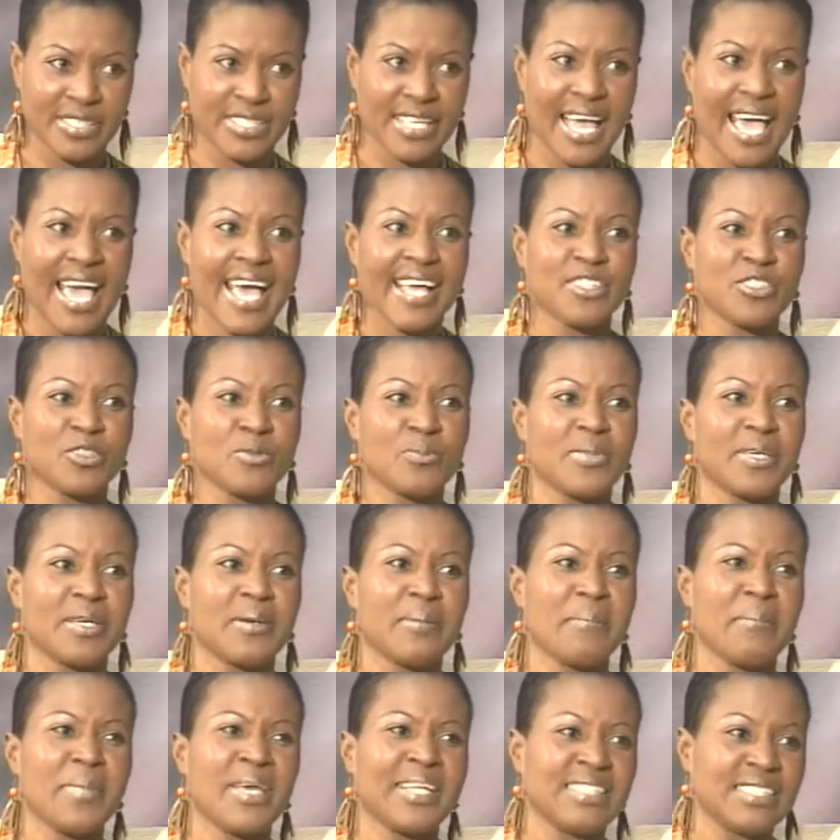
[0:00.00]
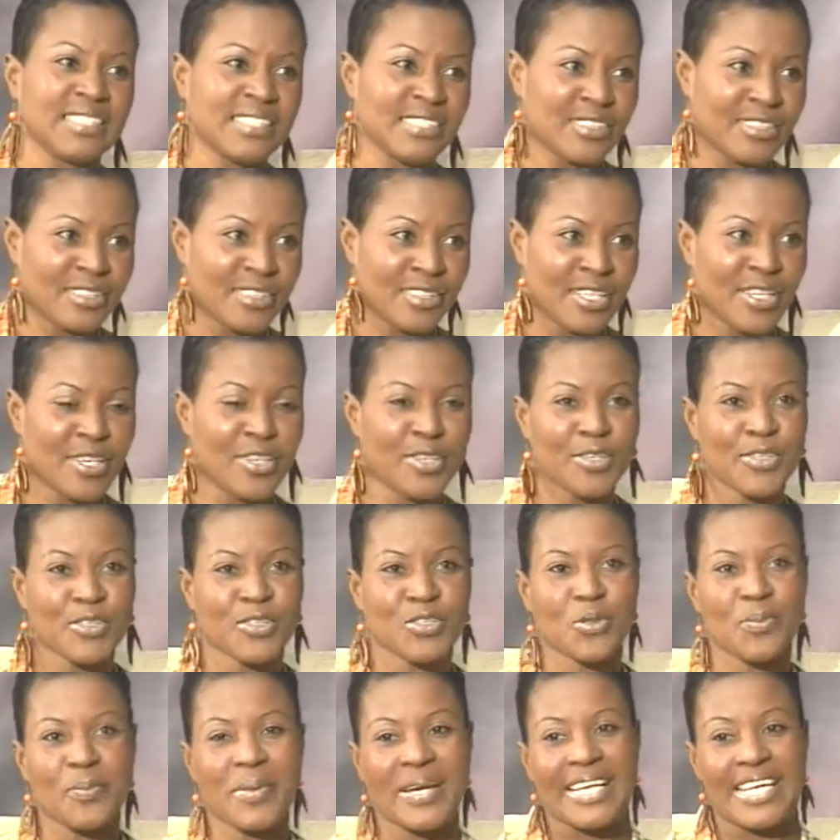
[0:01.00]
I had to be a mentor
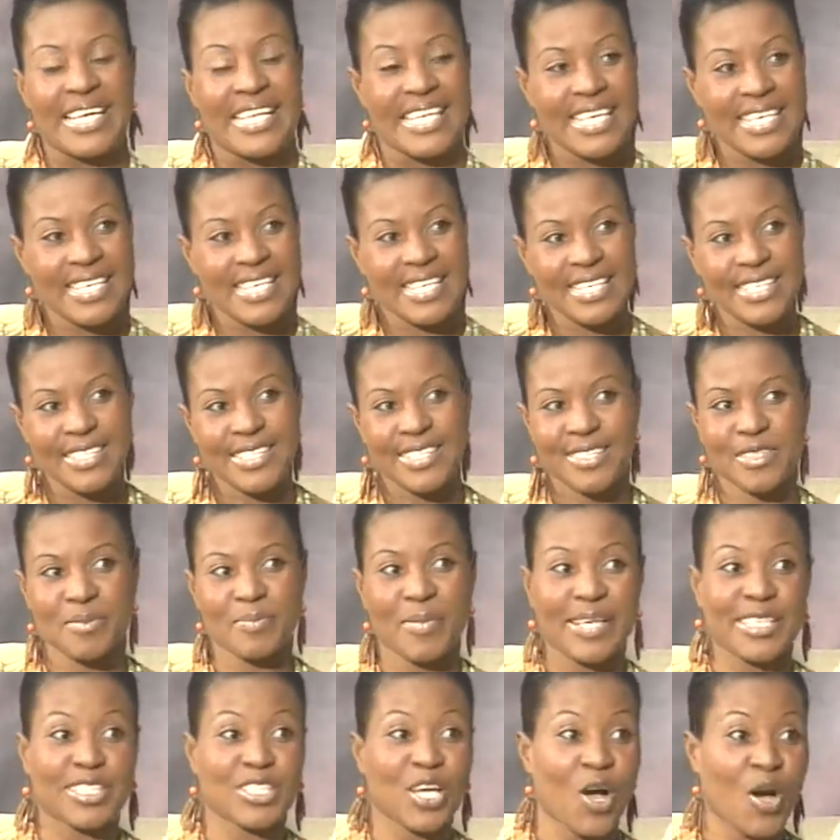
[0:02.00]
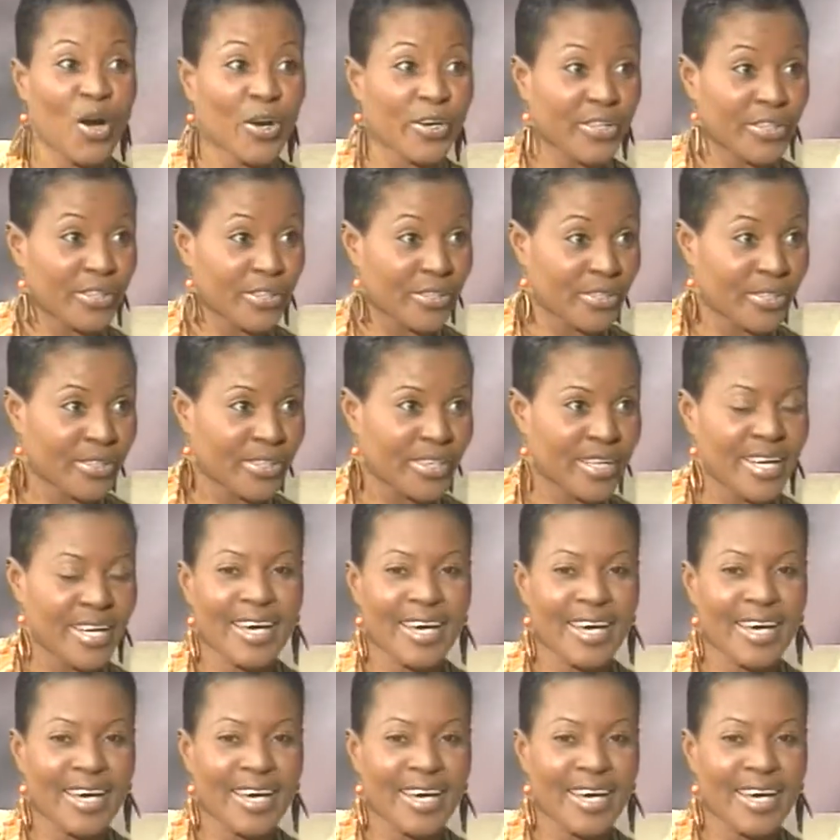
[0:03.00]
to my niece, my daughter,